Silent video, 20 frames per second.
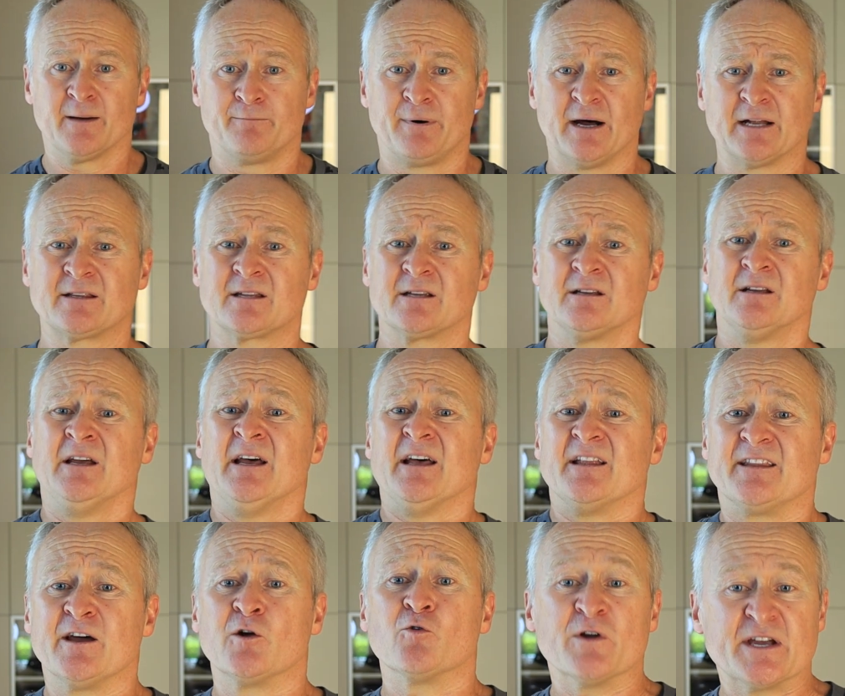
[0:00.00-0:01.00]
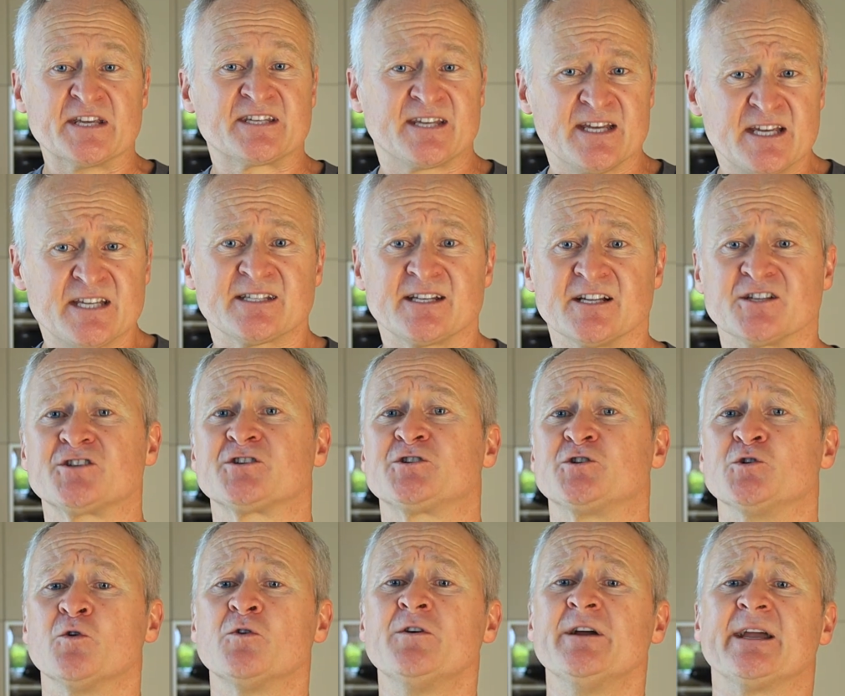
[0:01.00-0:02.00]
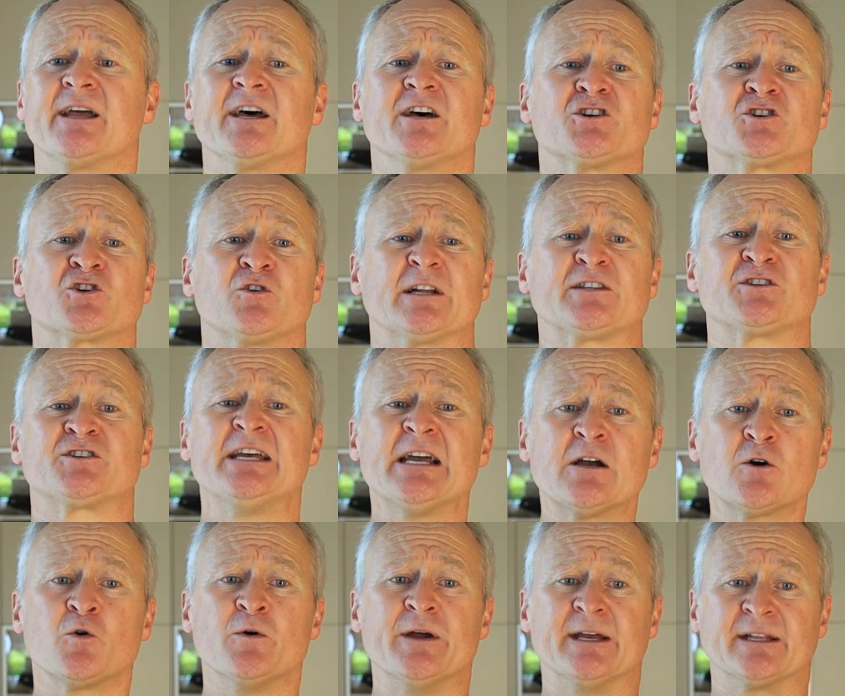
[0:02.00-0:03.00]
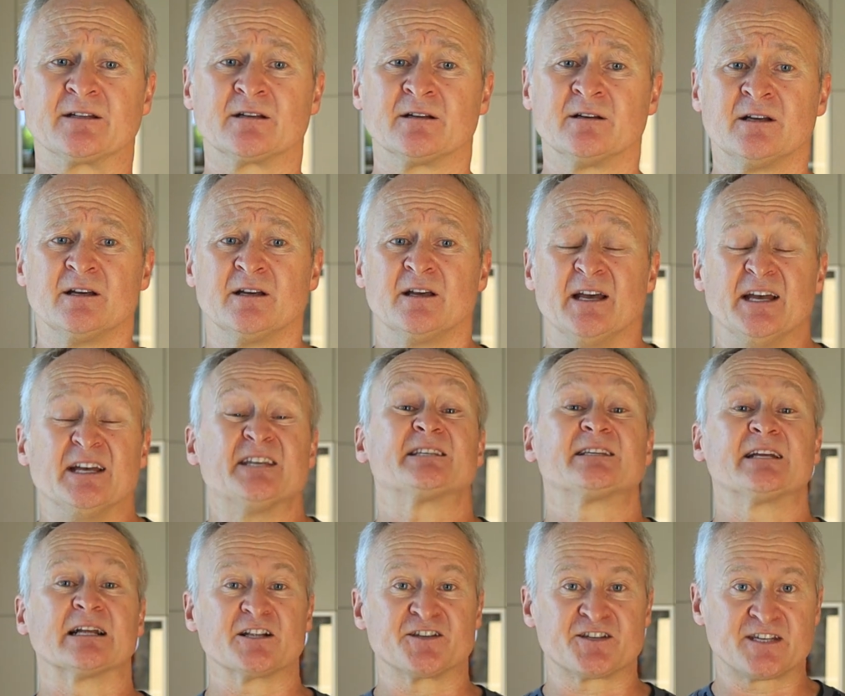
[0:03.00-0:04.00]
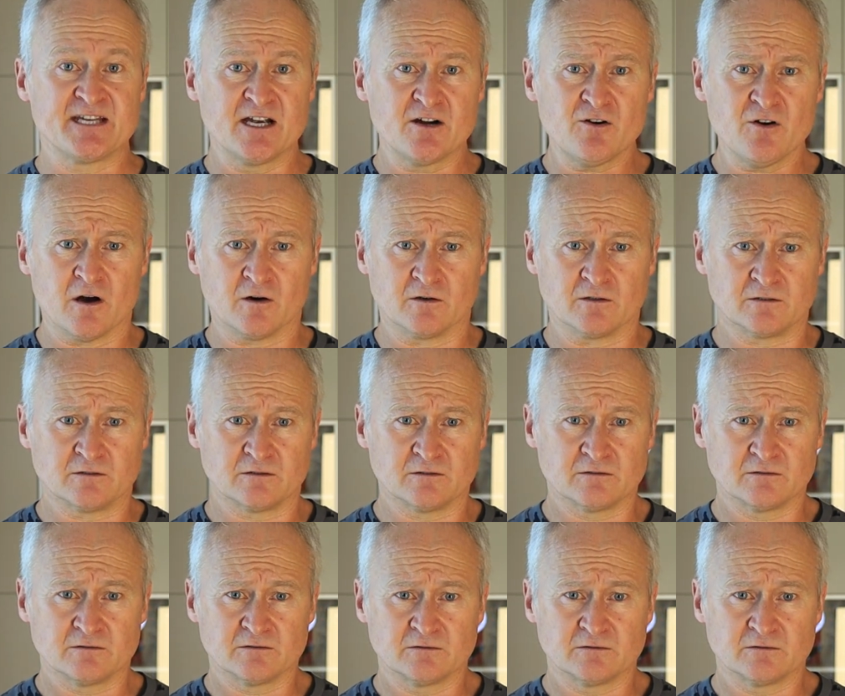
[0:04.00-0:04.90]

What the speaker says: But the resistance during a short circuit is still zero.